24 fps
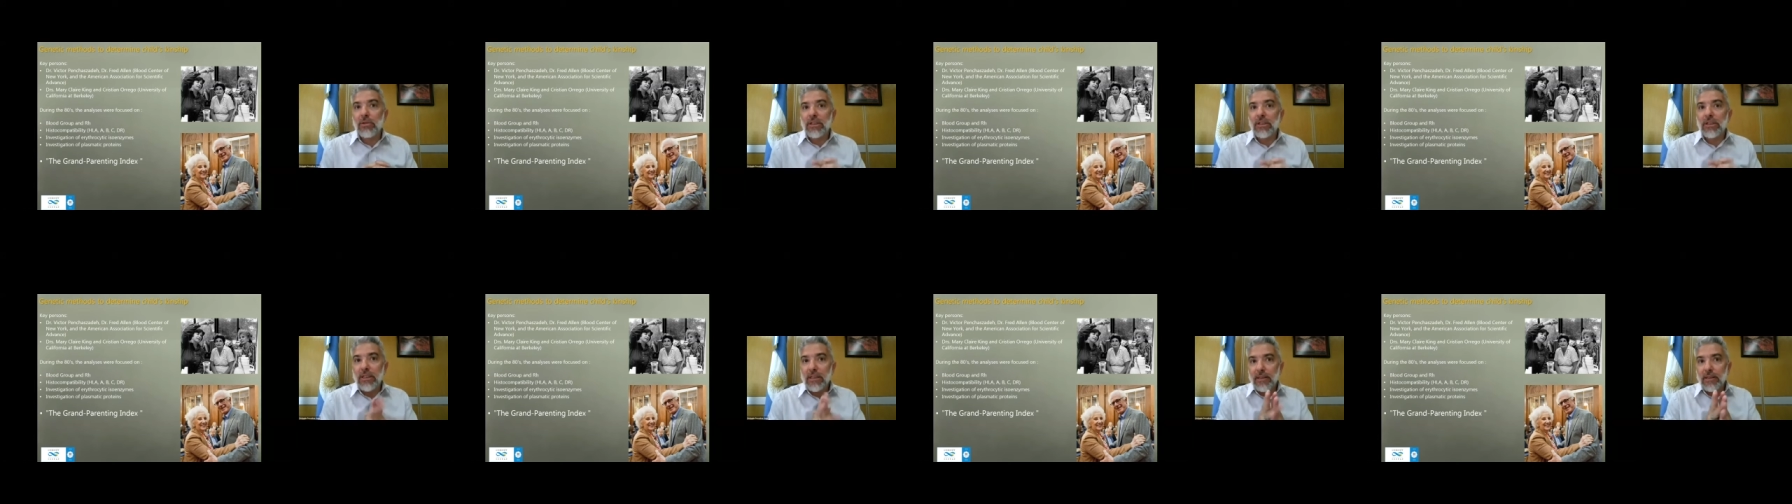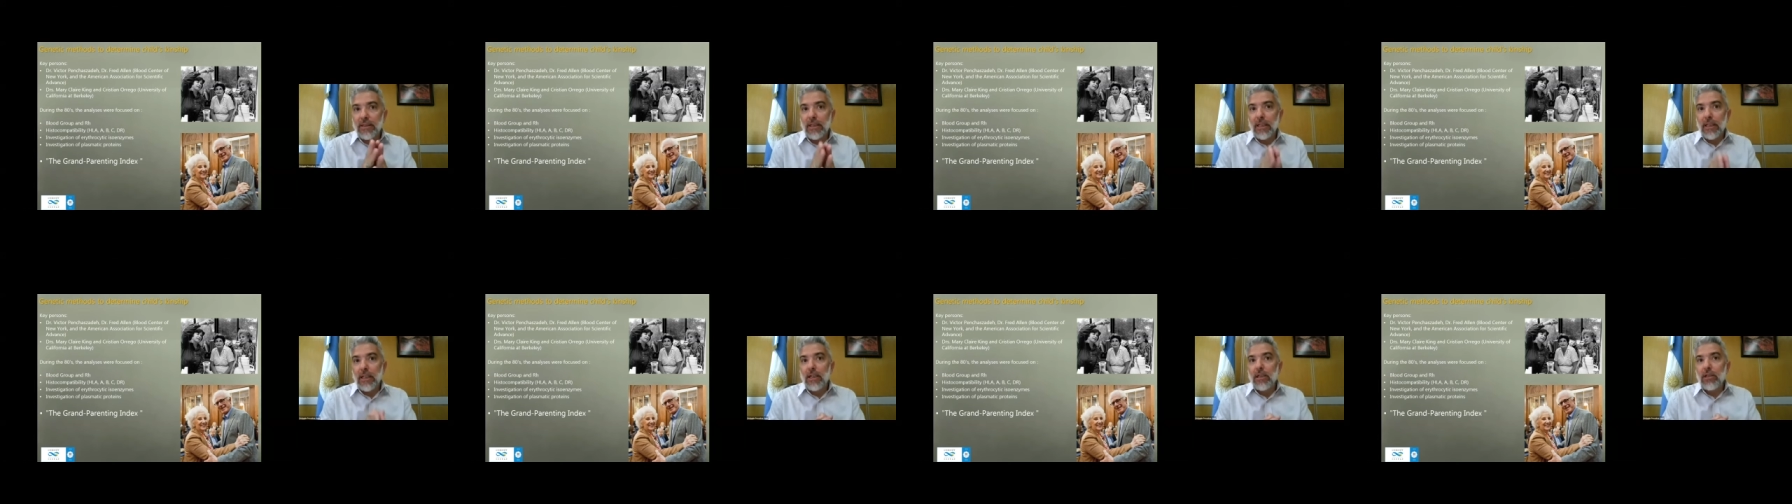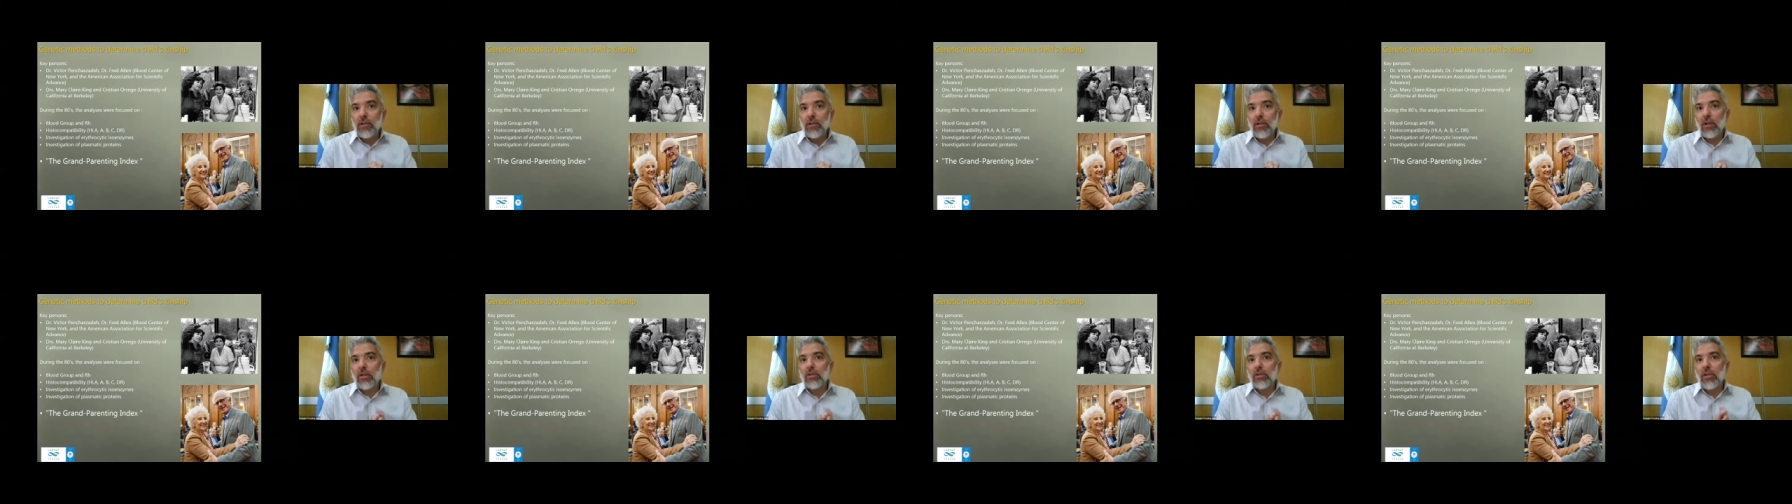which is
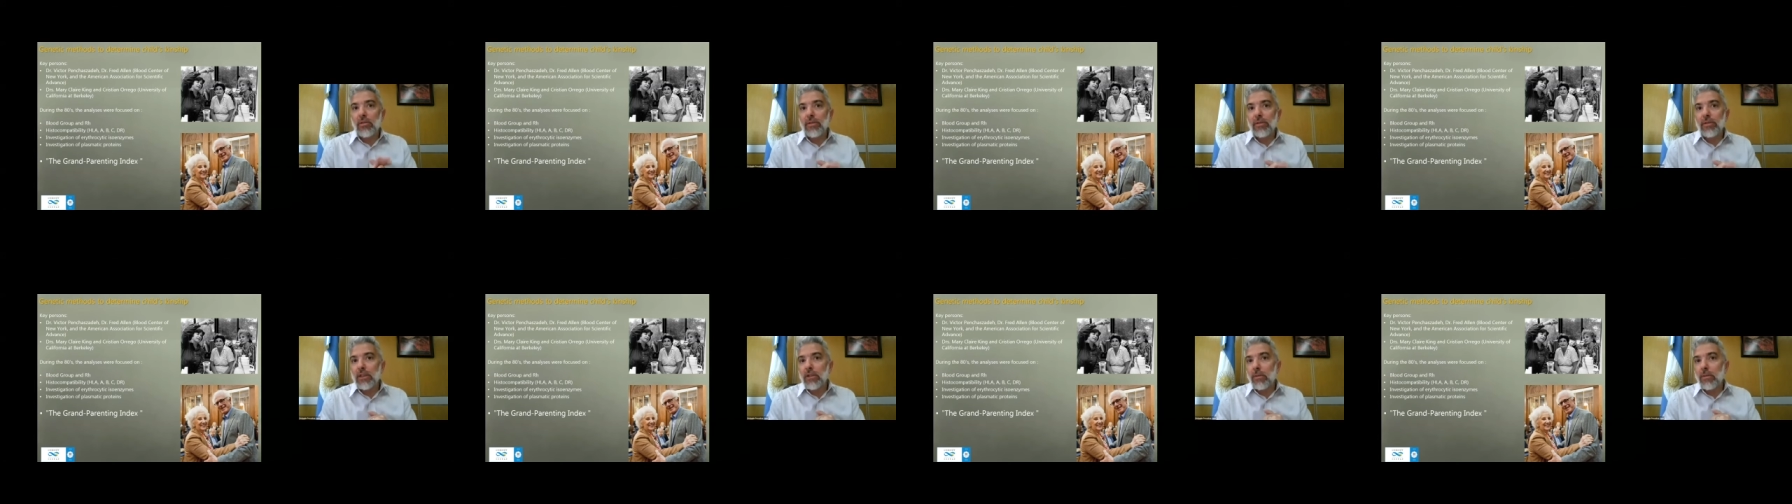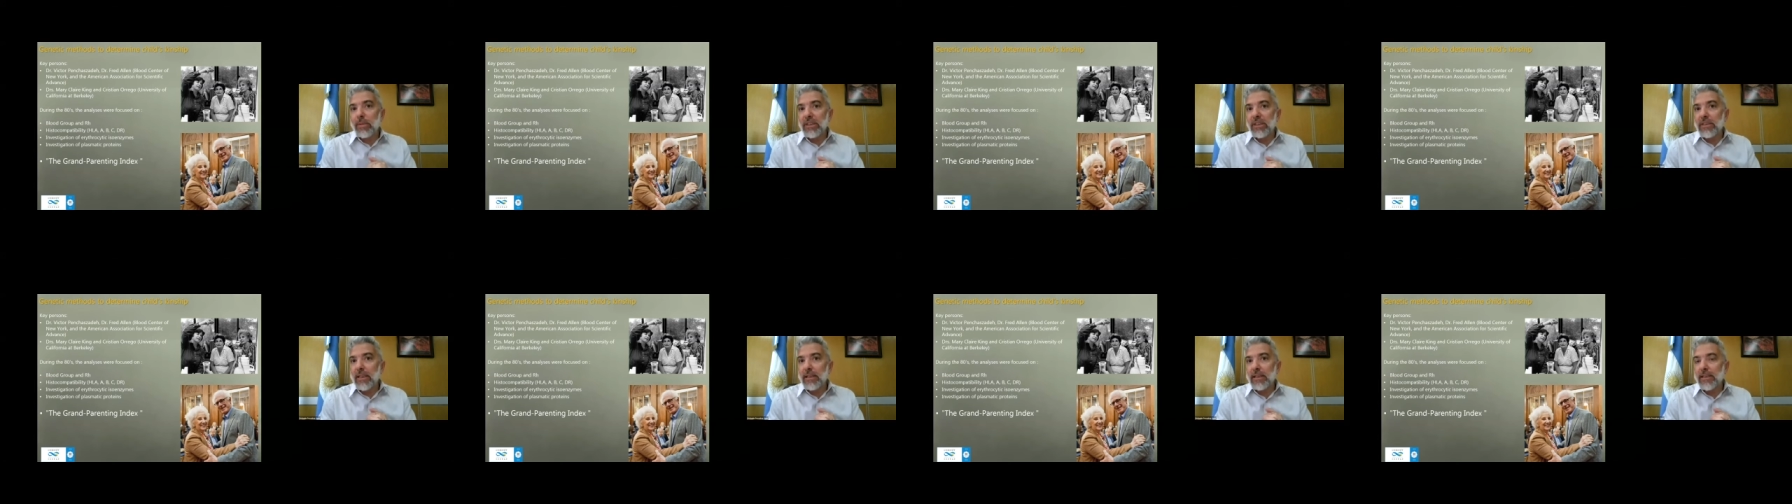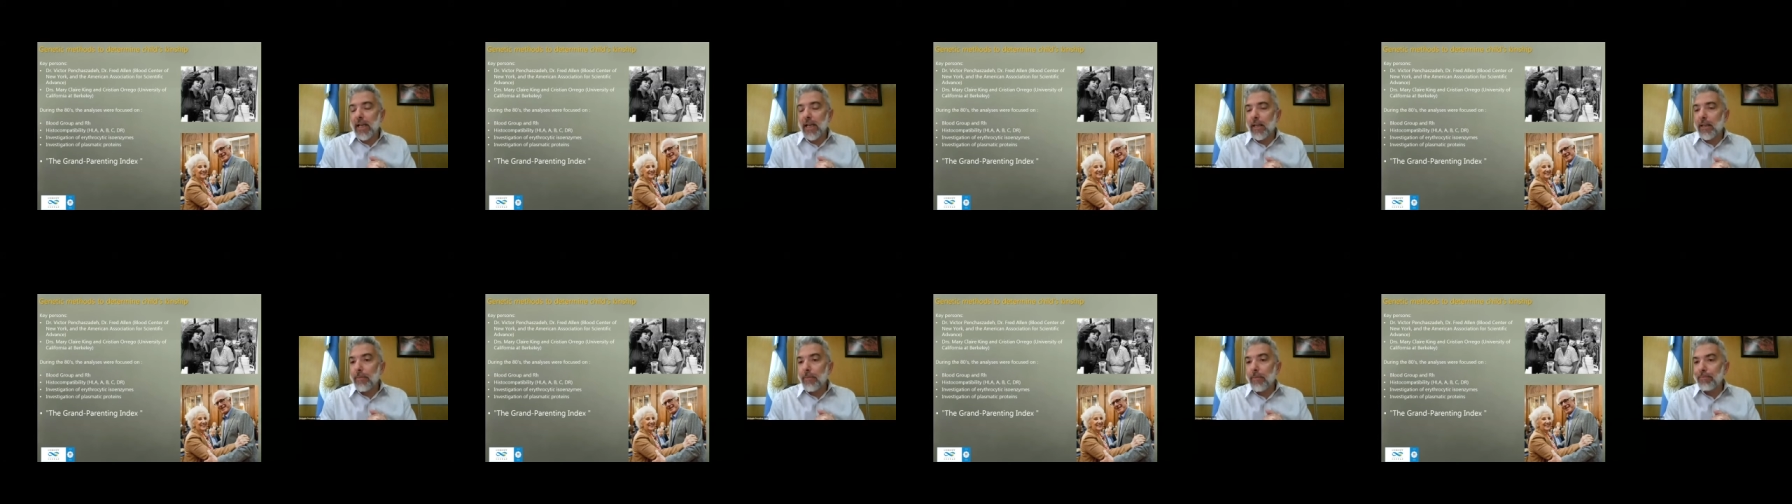Doctor Víctor
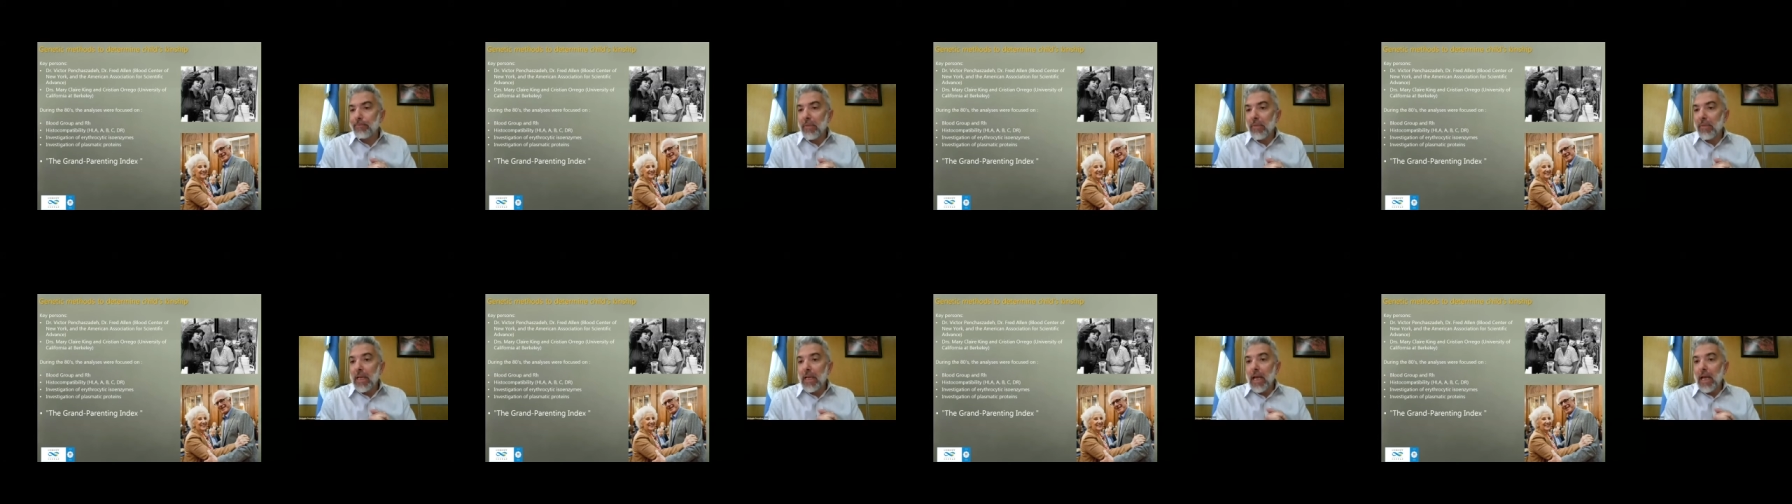Penchaszadeh,